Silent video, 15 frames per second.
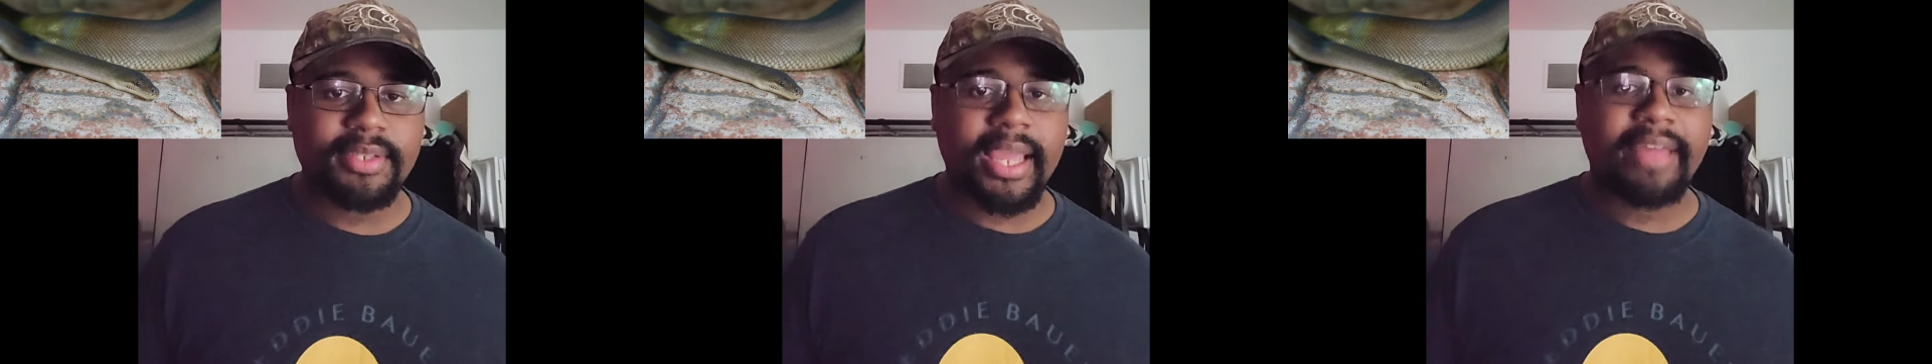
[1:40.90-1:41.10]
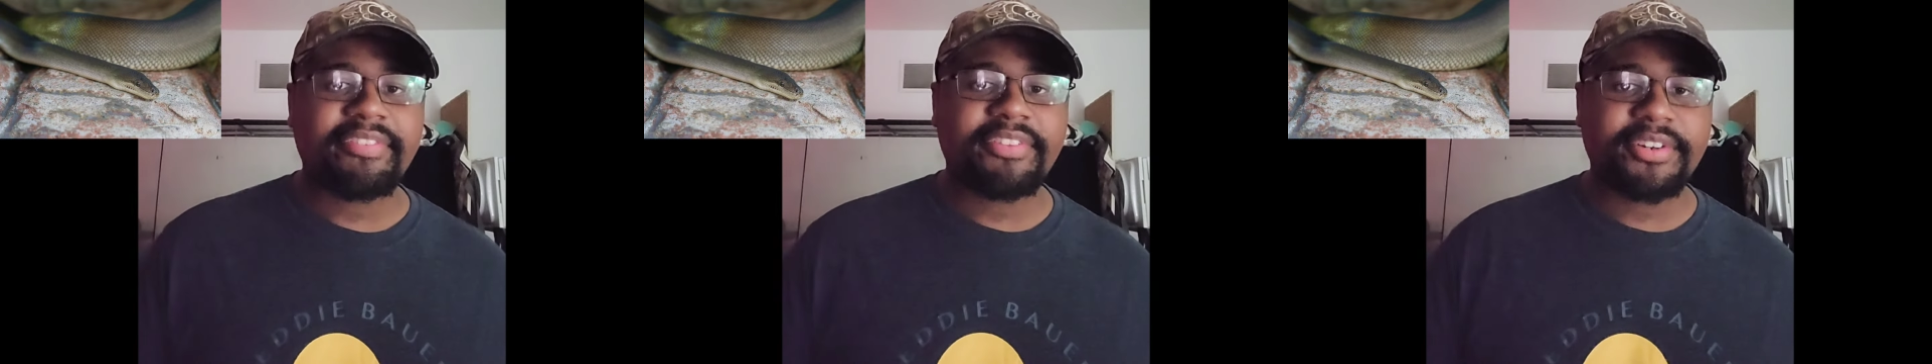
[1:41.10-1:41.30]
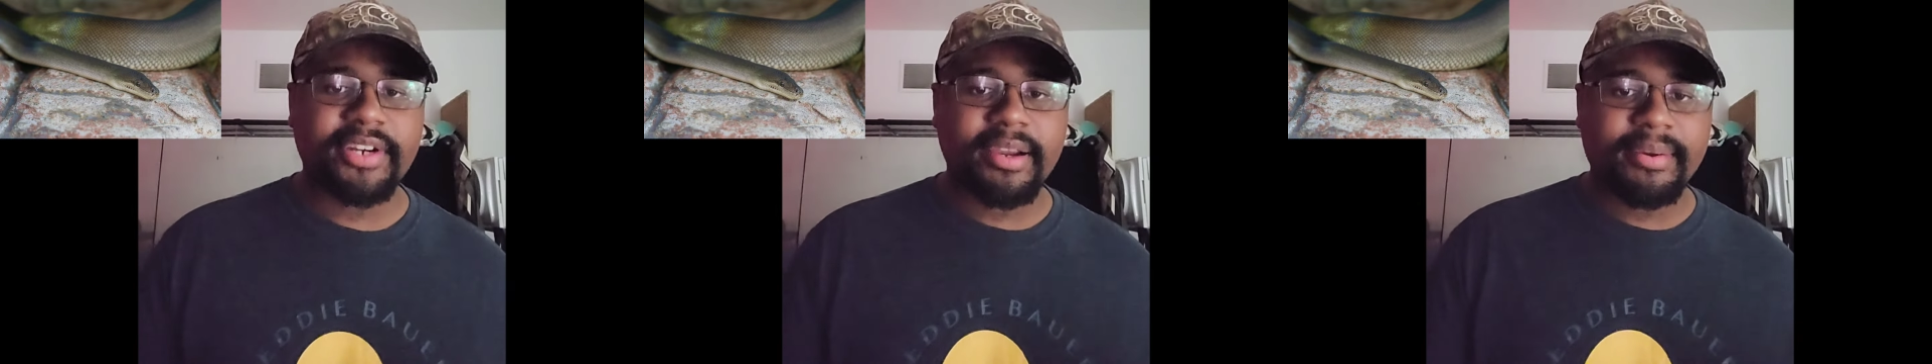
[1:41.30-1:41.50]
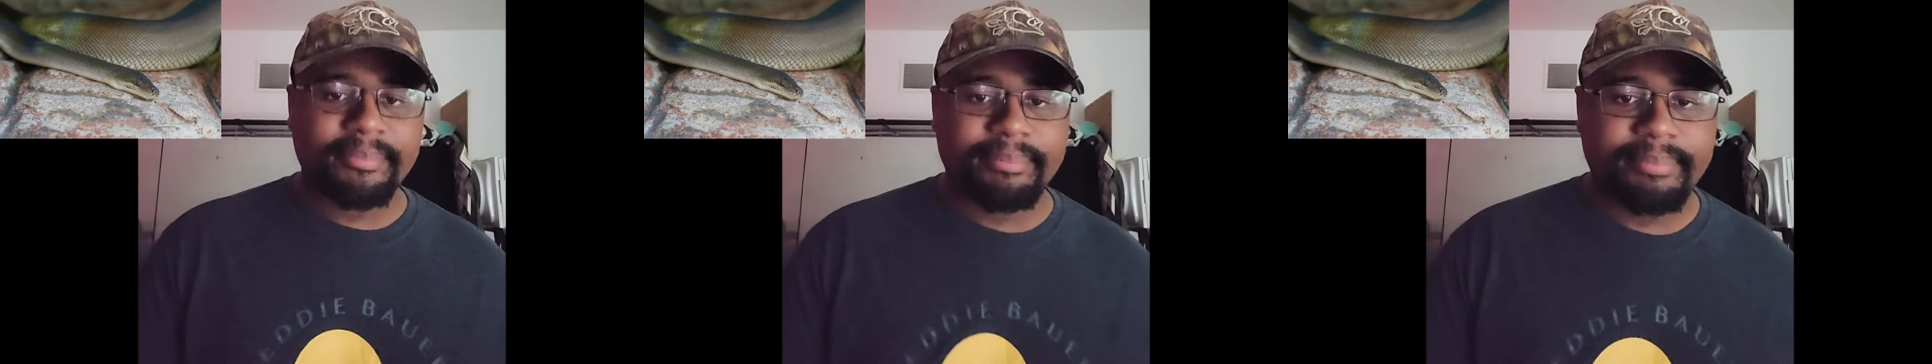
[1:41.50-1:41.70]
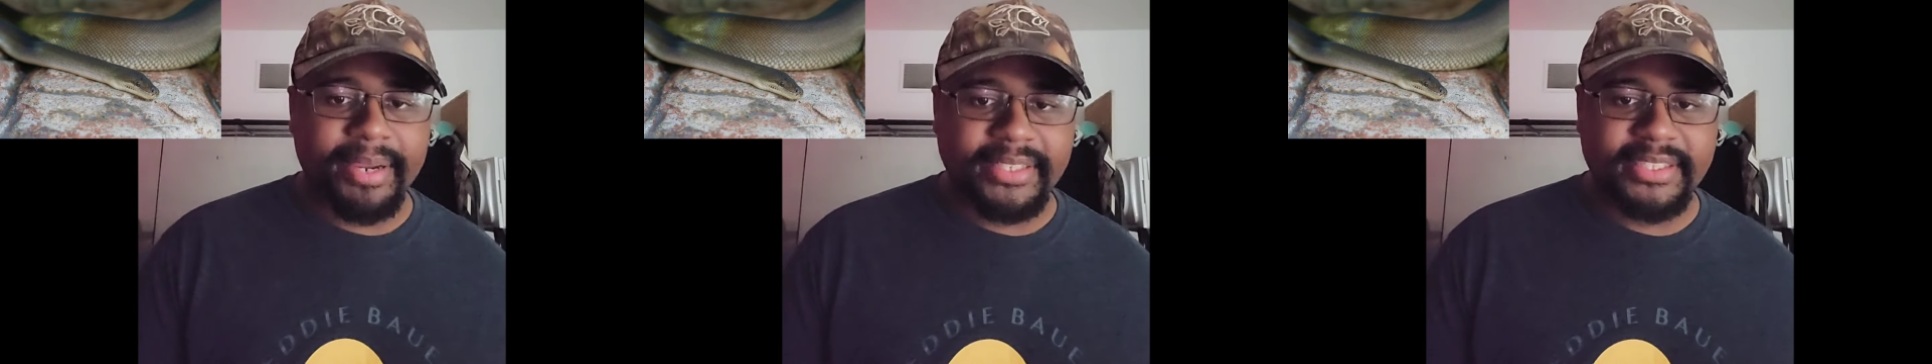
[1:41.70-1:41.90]
After
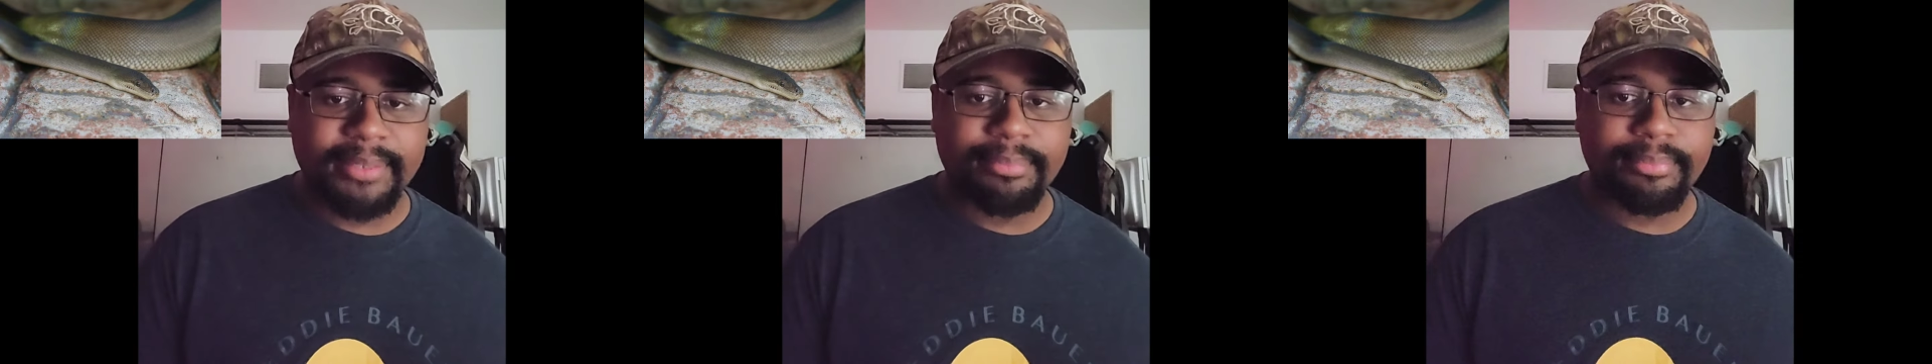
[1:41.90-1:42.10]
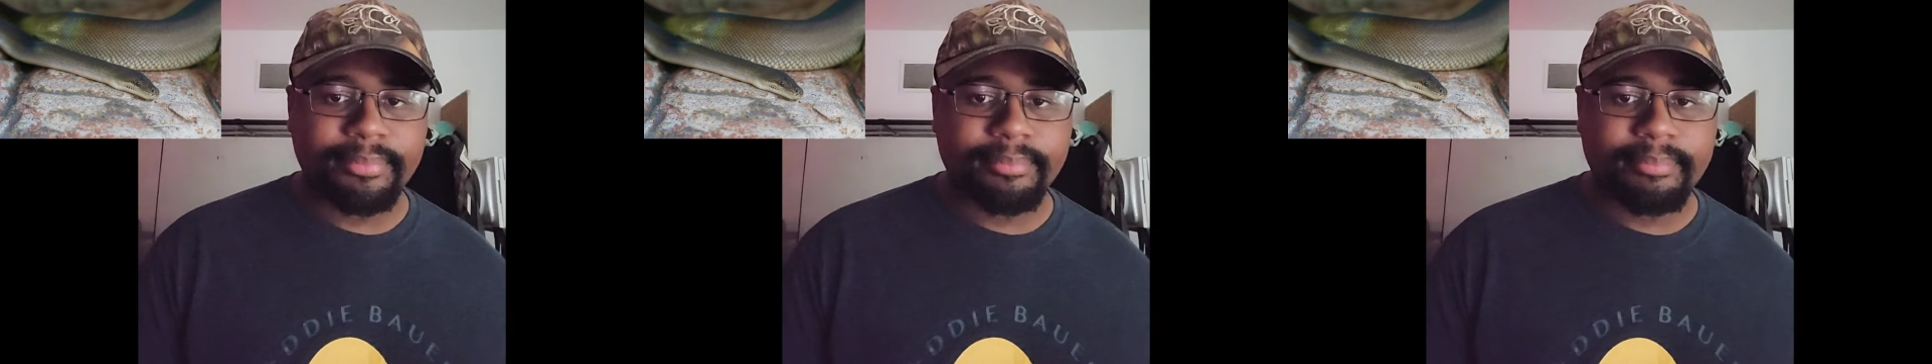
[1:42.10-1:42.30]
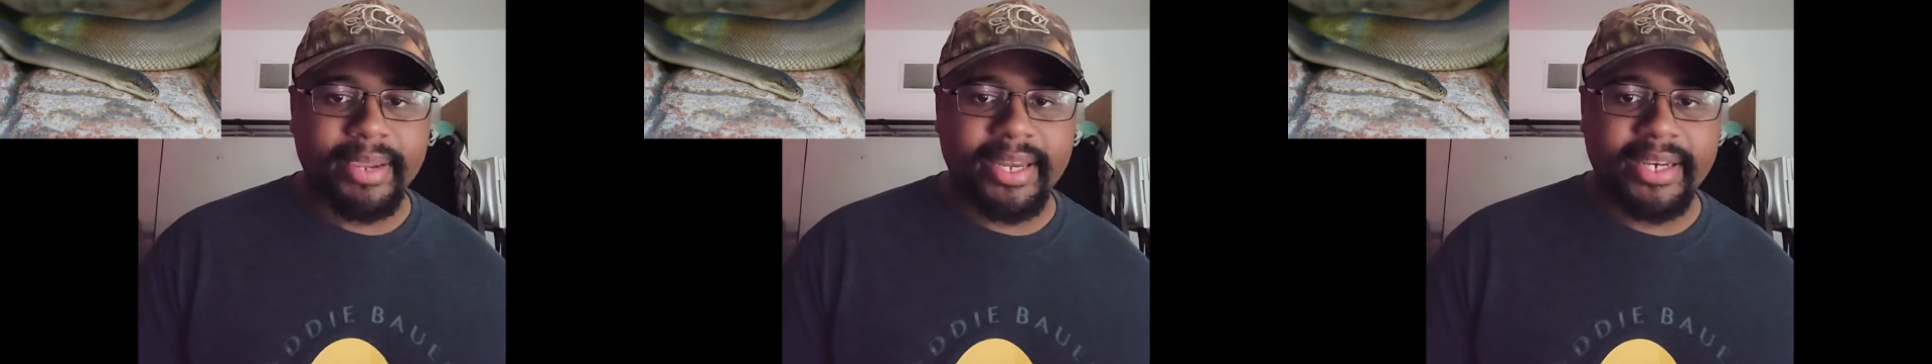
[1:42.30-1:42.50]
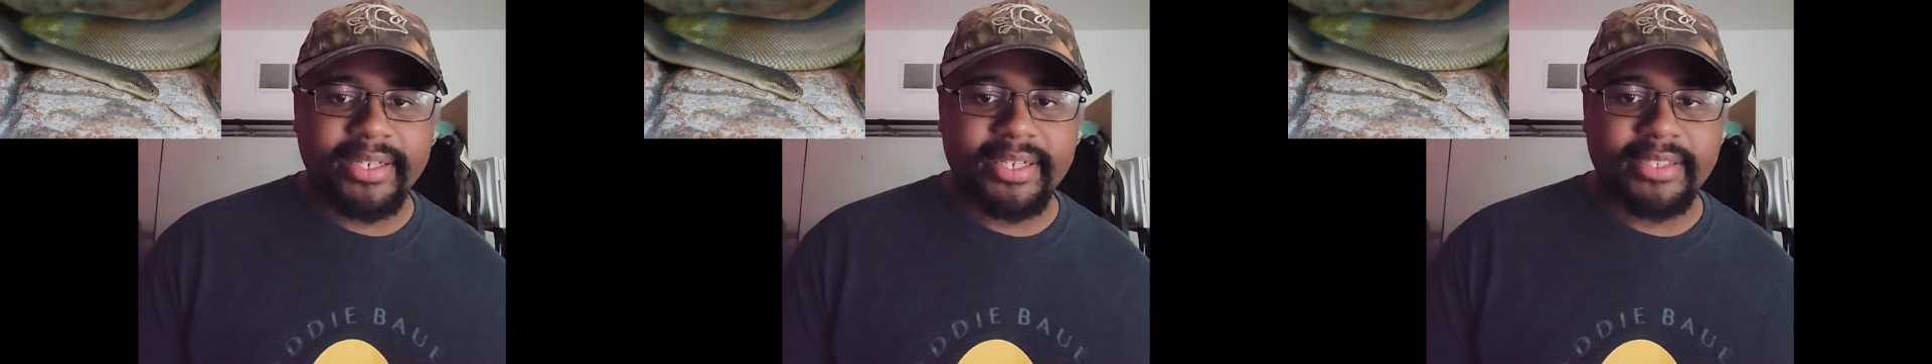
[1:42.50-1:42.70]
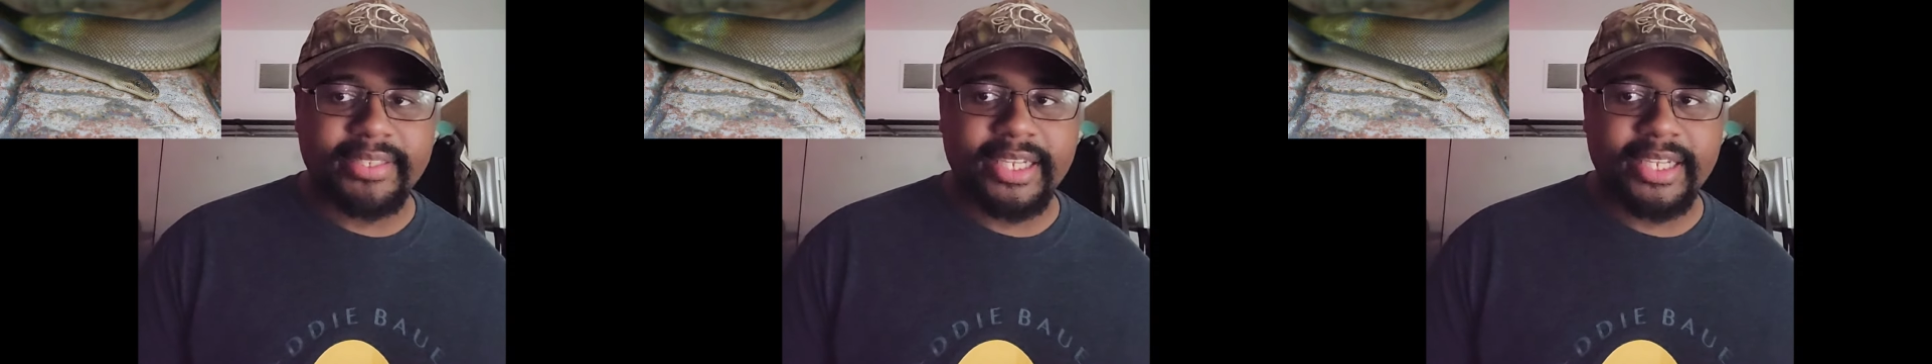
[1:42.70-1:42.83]
mating